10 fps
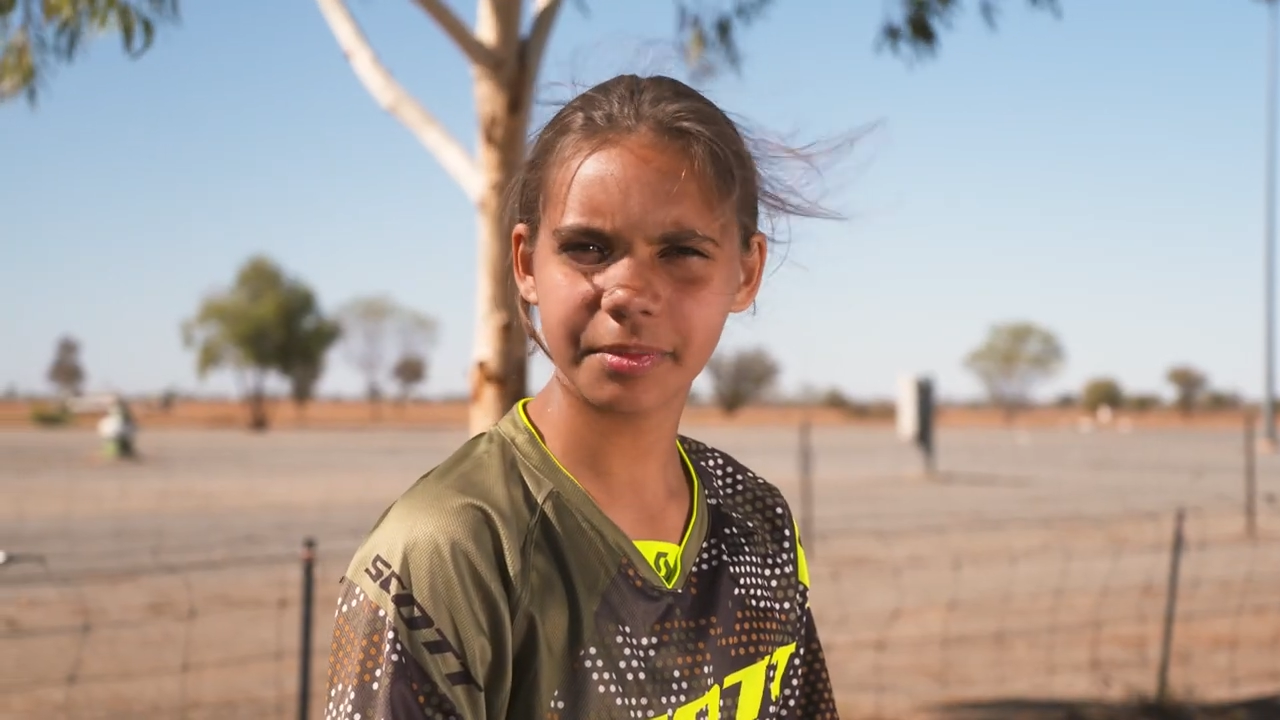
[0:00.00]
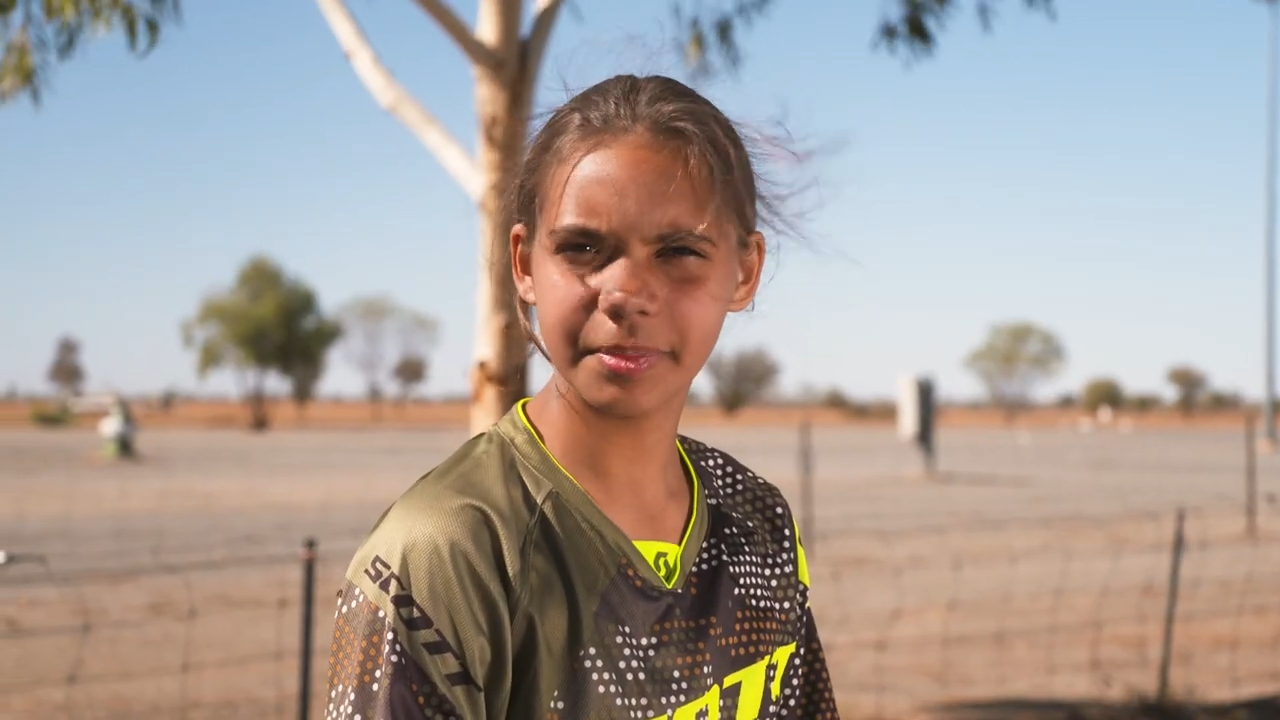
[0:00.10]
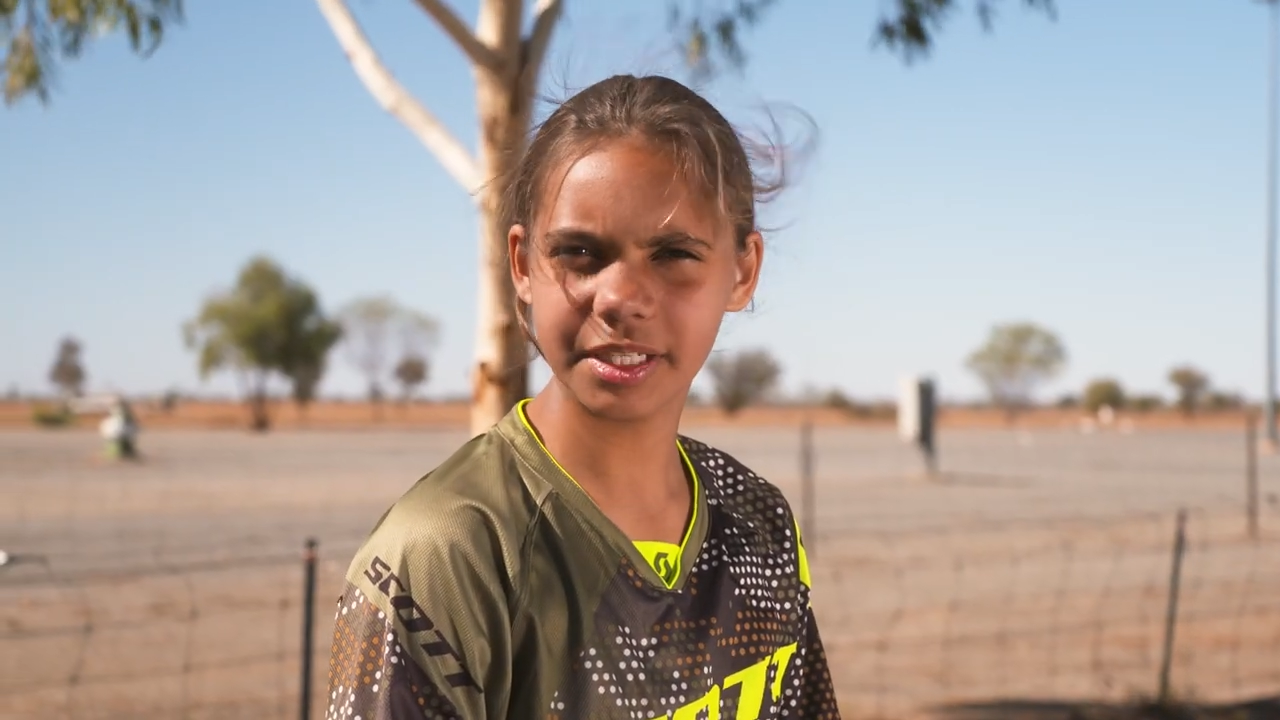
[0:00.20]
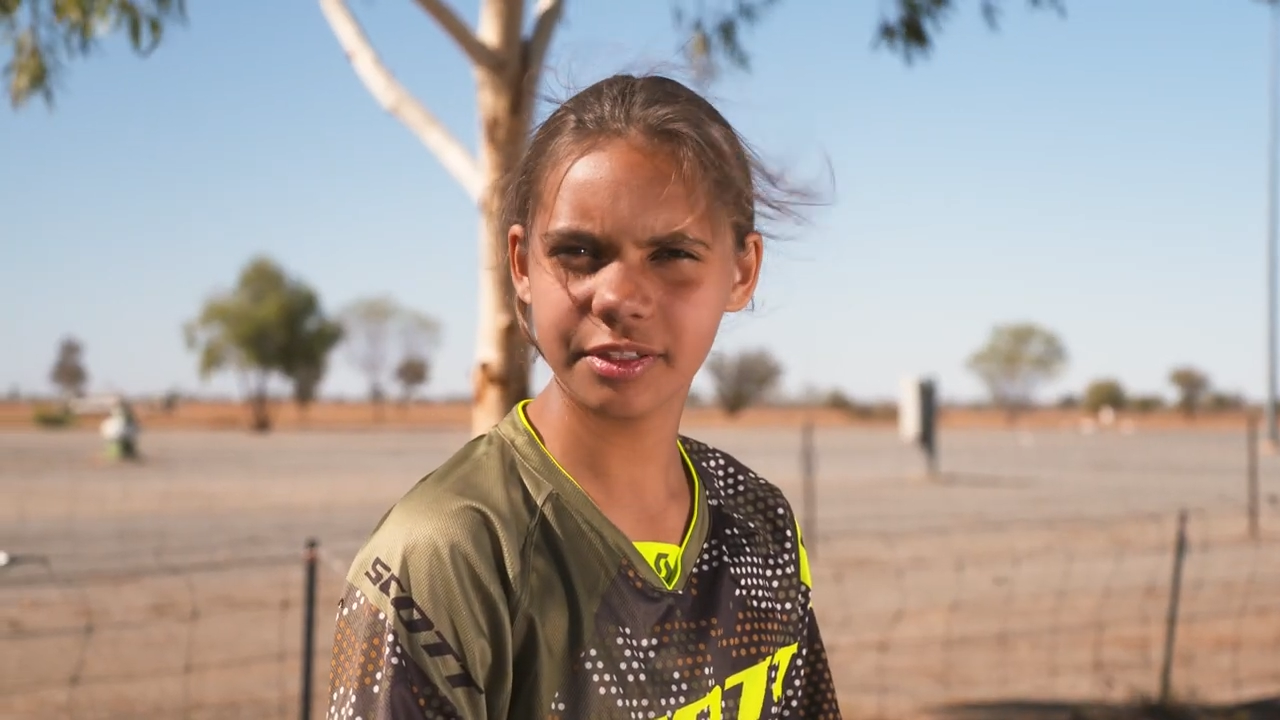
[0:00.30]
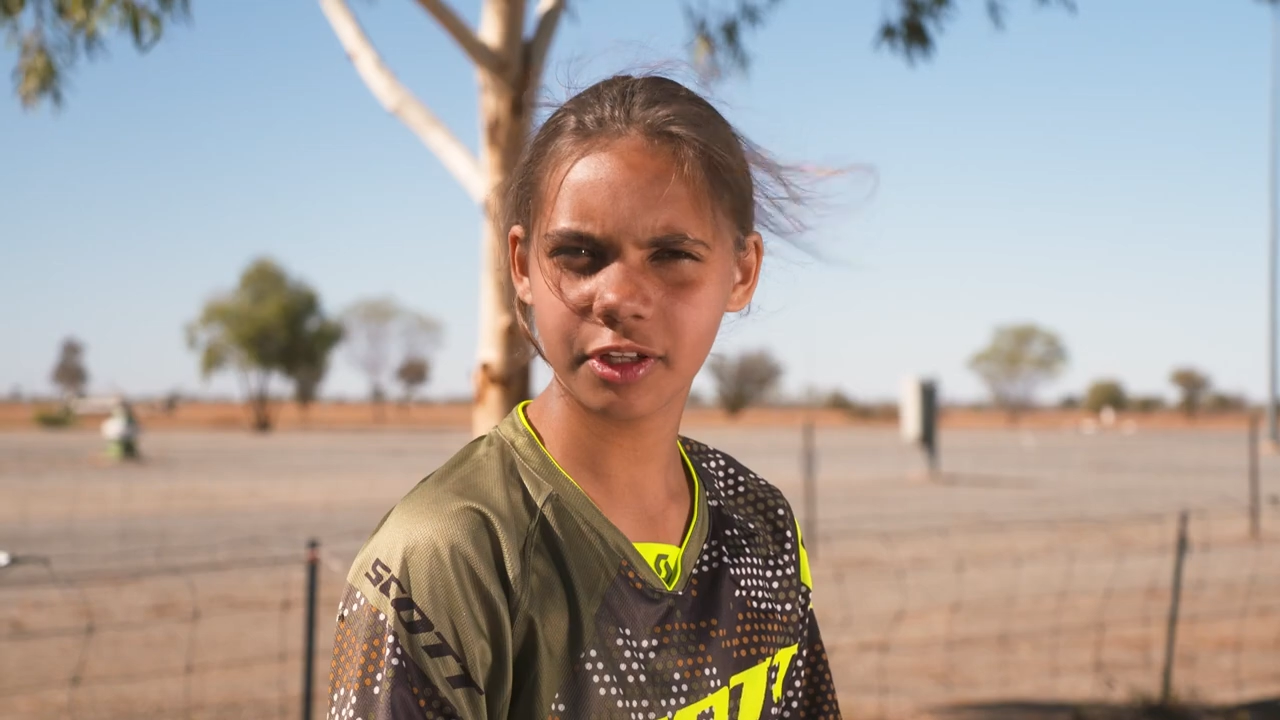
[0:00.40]
the
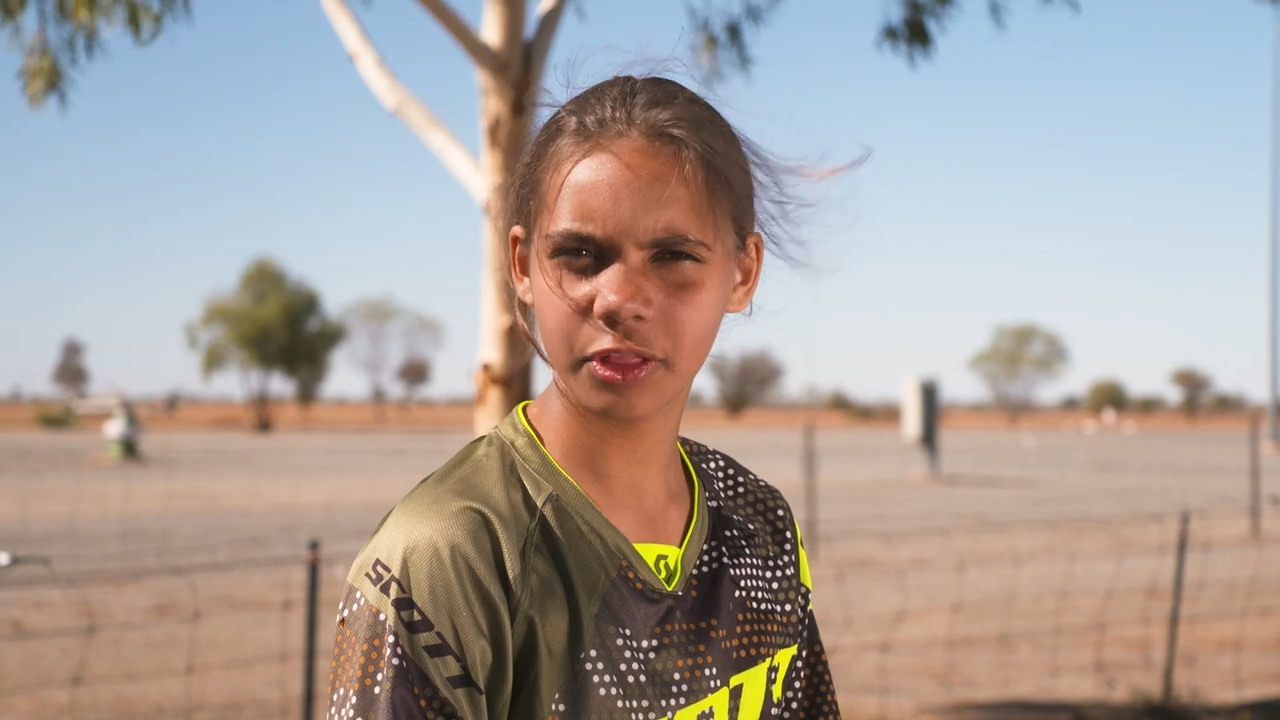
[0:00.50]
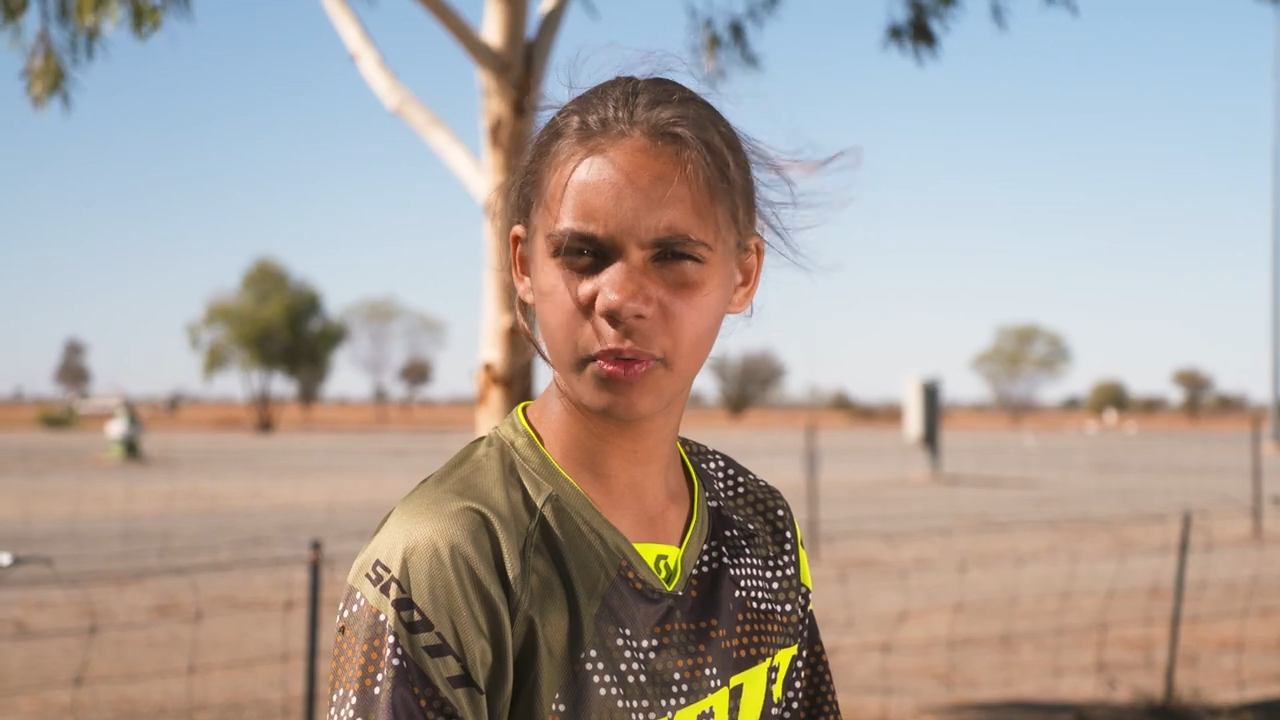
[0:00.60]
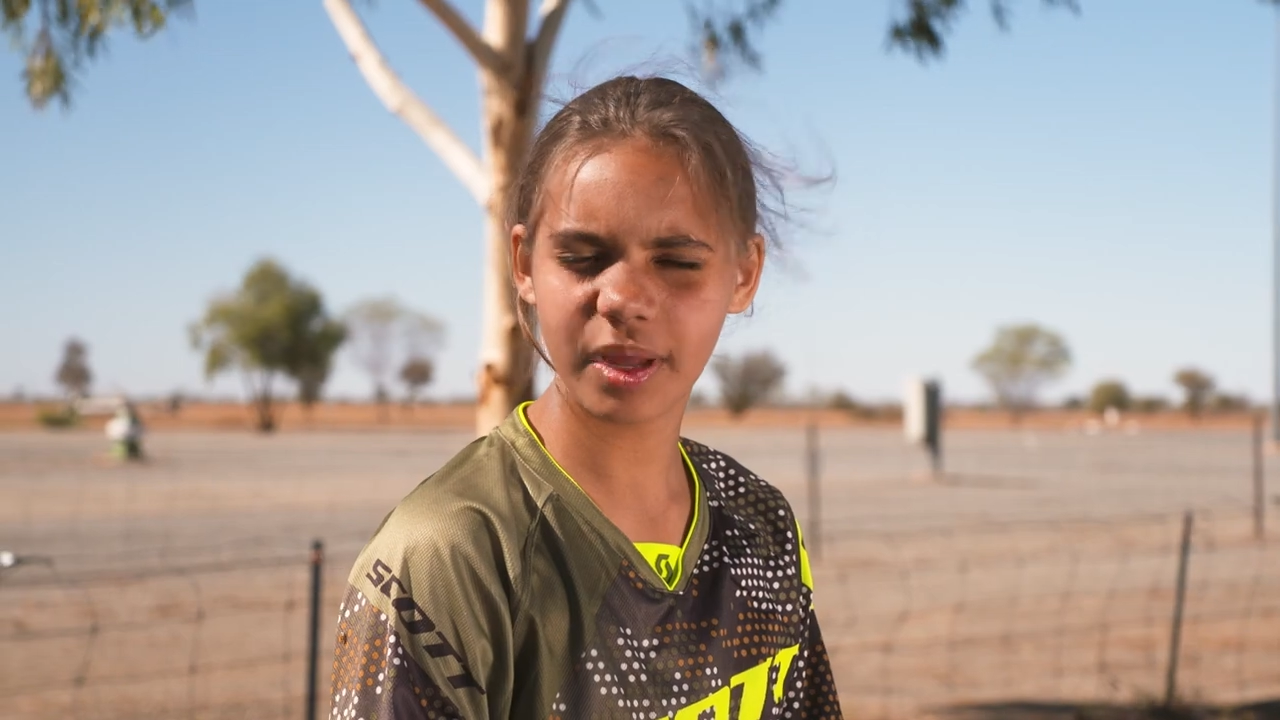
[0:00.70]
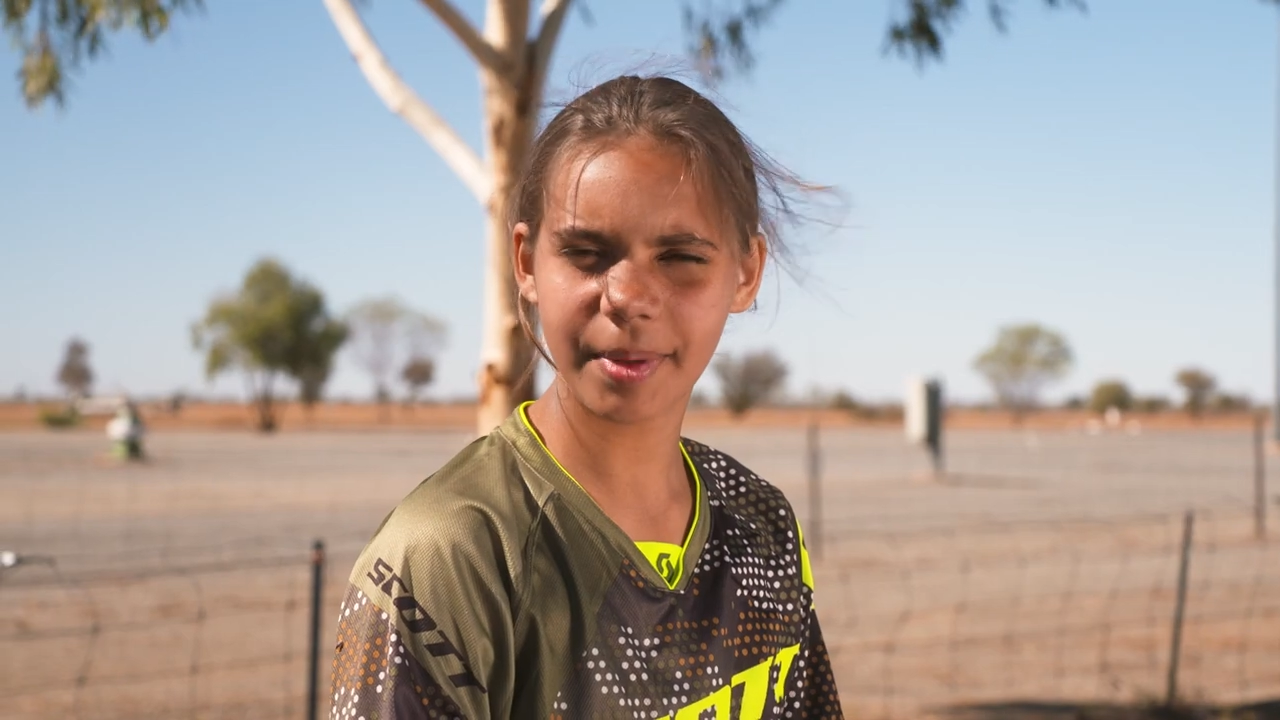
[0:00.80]
bins on the way